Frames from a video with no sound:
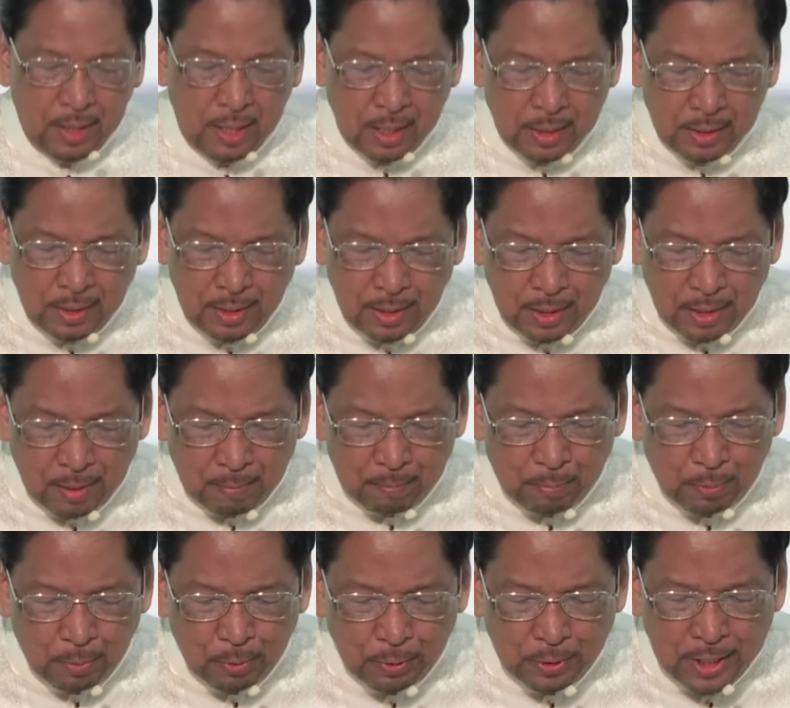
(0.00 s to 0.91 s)
Ang hirap
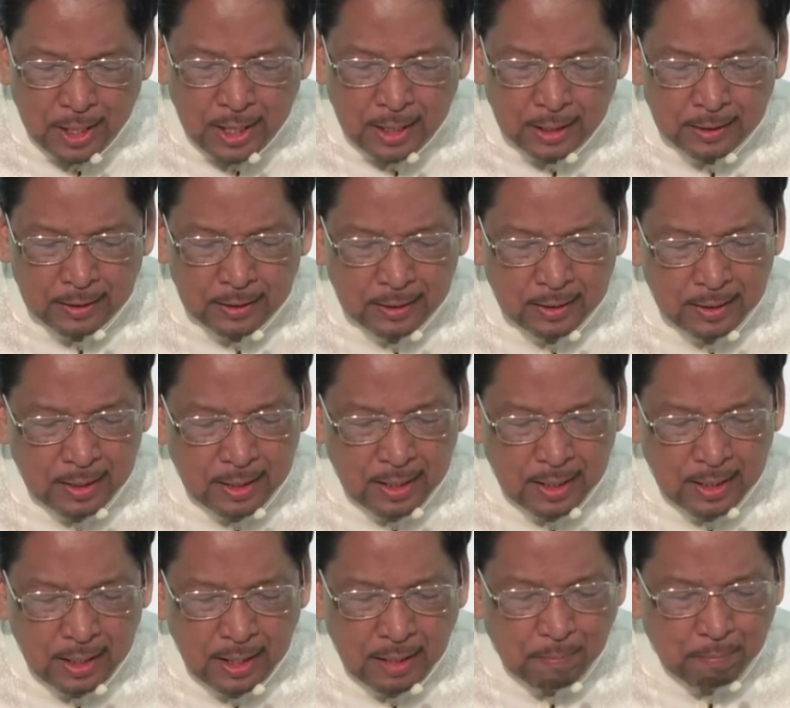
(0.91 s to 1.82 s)
po niyan.
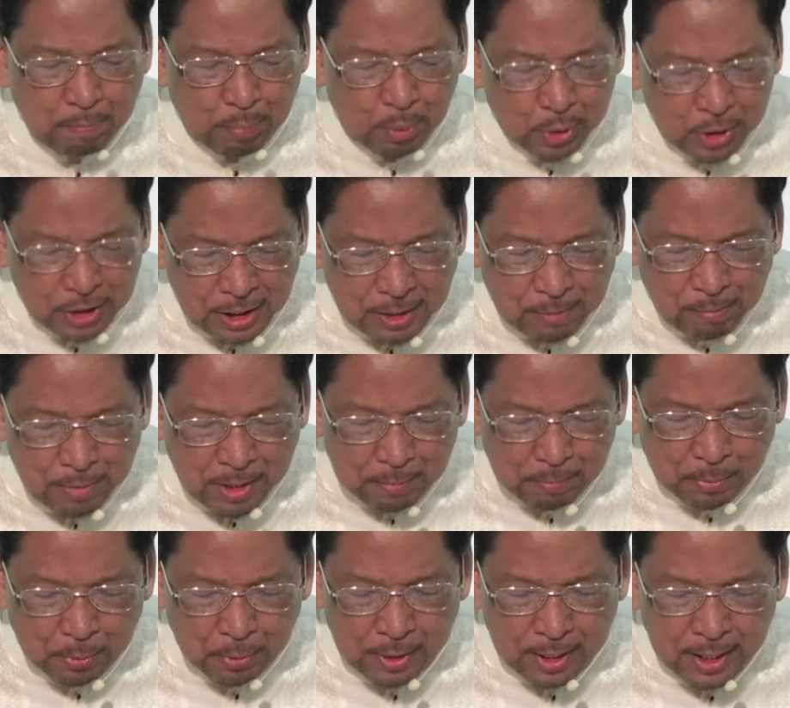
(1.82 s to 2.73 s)
Imposible
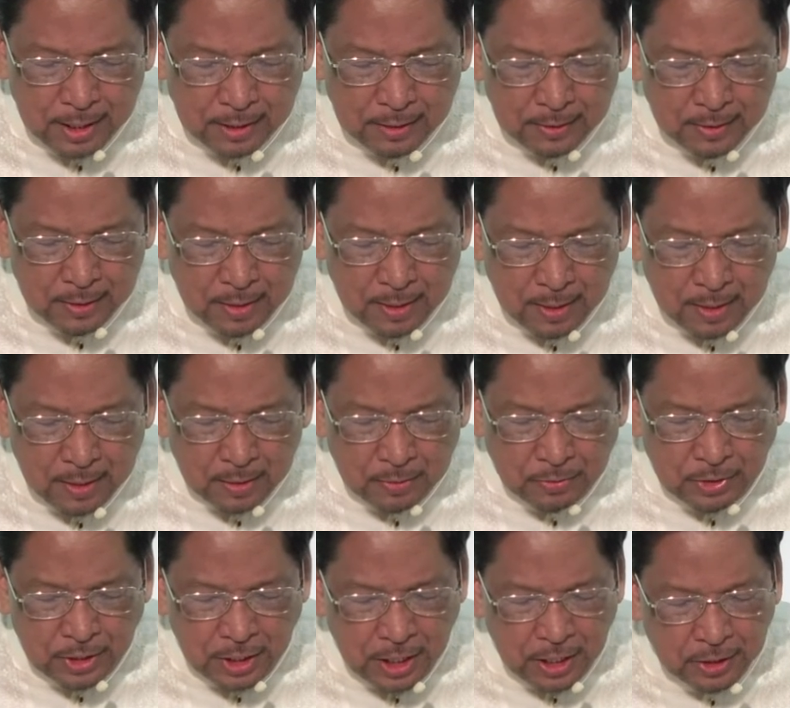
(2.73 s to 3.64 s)
po yan.
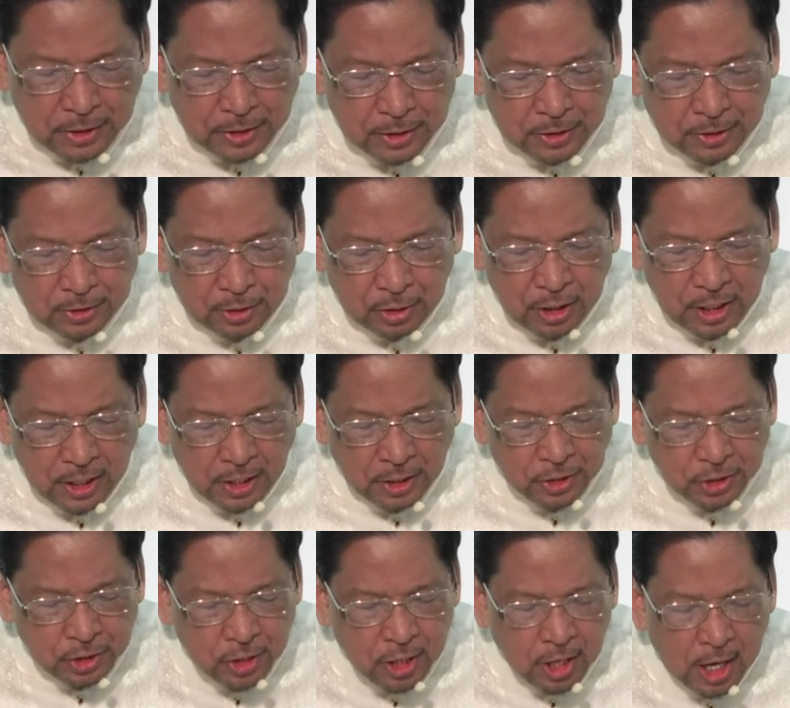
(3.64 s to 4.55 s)
Jesus
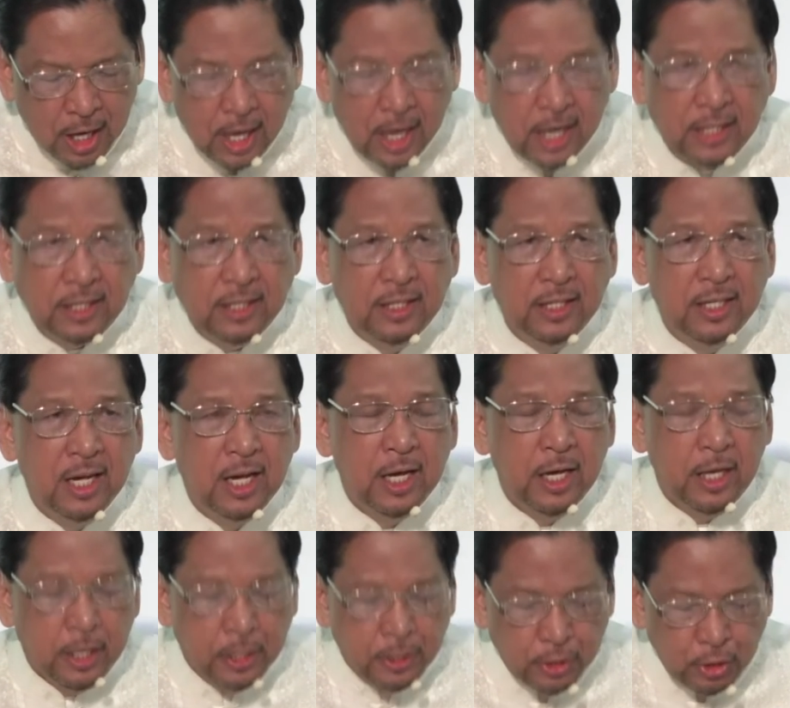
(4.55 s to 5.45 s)
is God
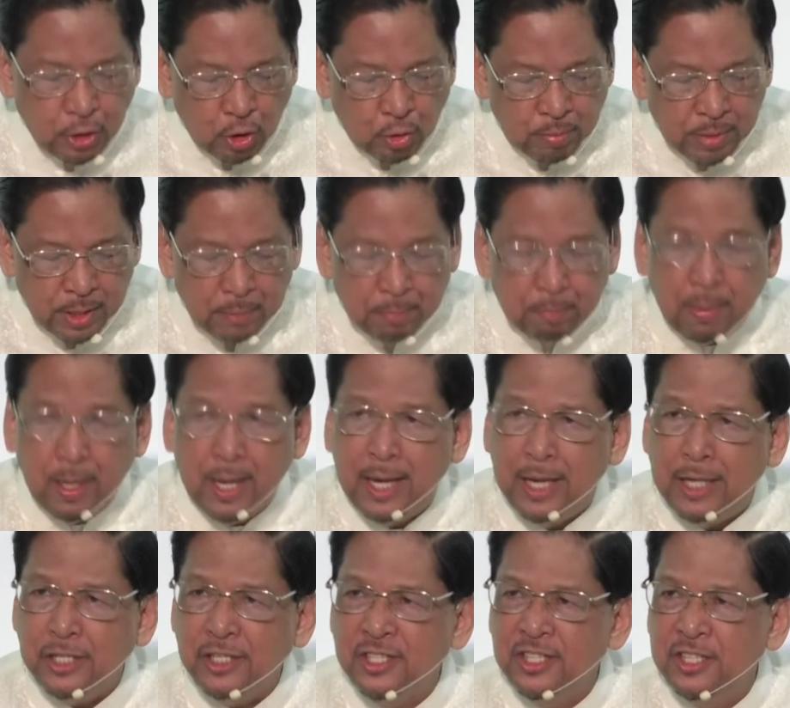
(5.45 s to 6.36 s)
in human
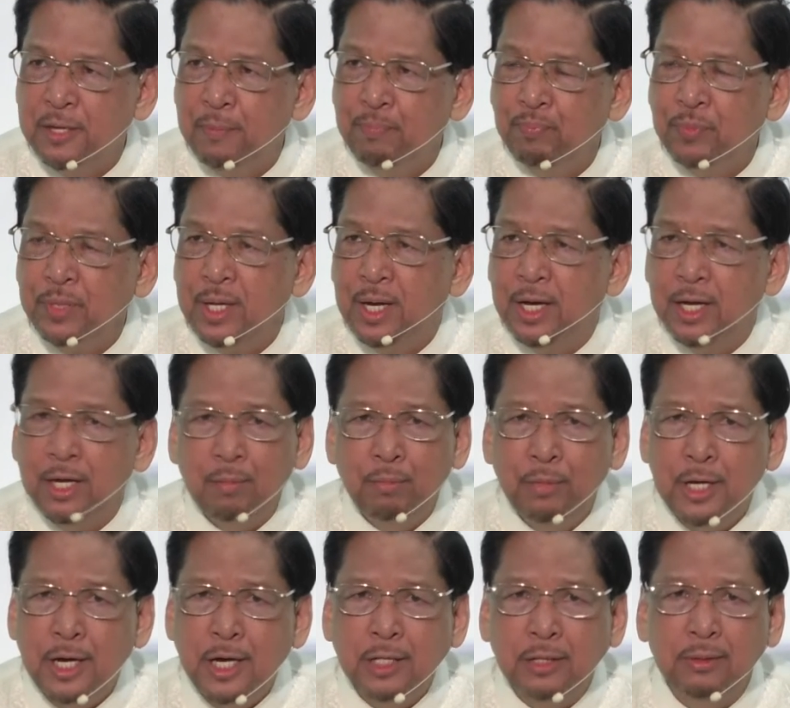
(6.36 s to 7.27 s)
flesh. I
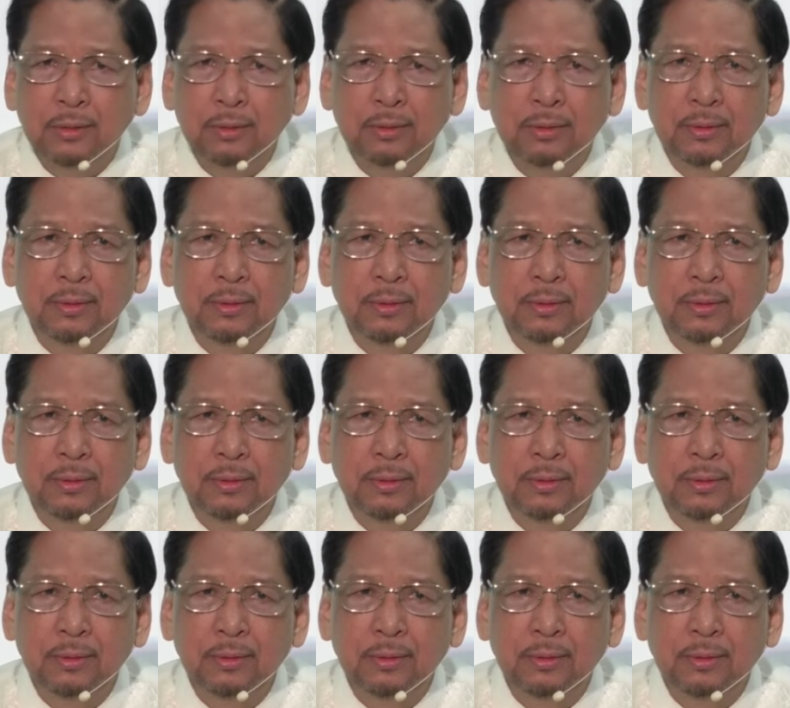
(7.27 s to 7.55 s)
am not.